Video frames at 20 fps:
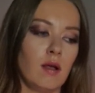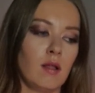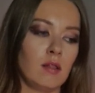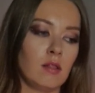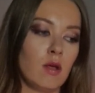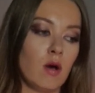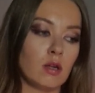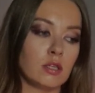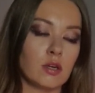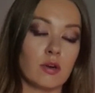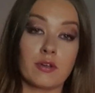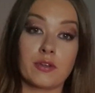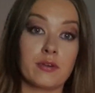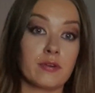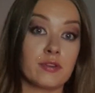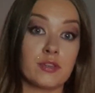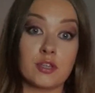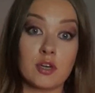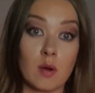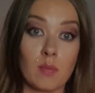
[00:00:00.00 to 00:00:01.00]
a lot, or
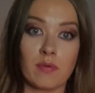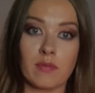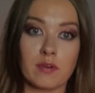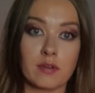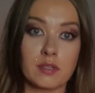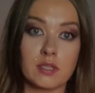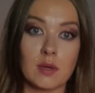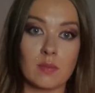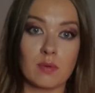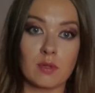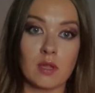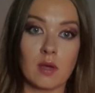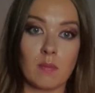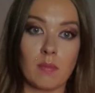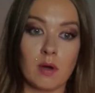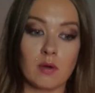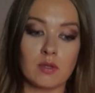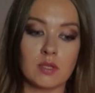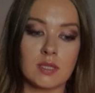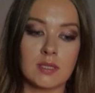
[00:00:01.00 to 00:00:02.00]
your job, for example,
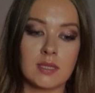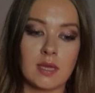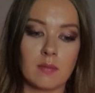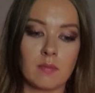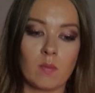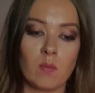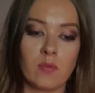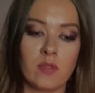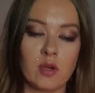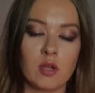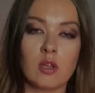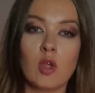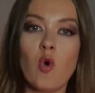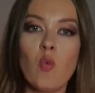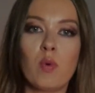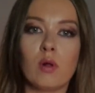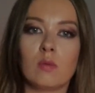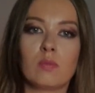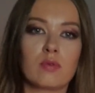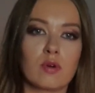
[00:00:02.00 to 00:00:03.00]
about the
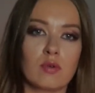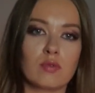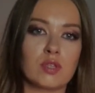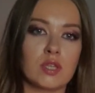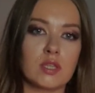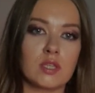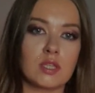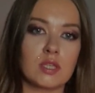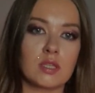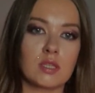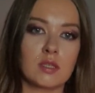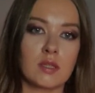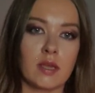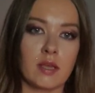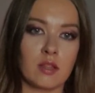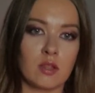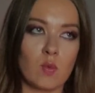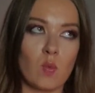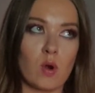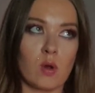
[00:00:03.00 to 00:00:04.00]
global processes,
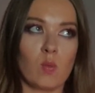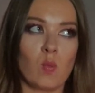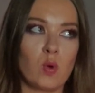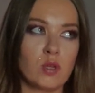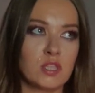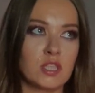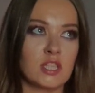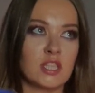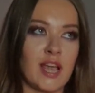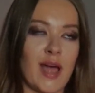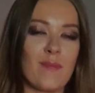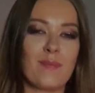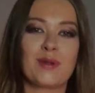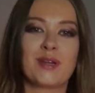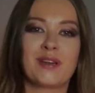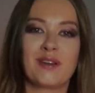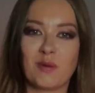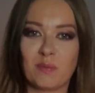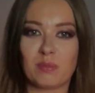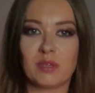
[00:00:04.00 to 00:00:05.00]
like the world, what's
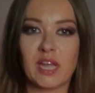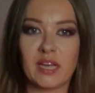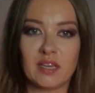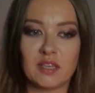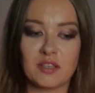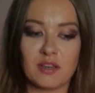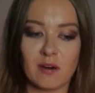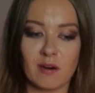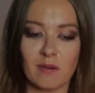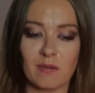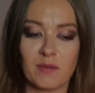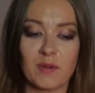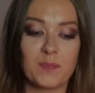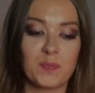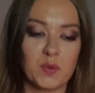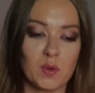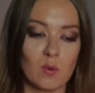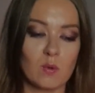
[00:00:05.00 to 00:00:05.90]
happening on planet Earth.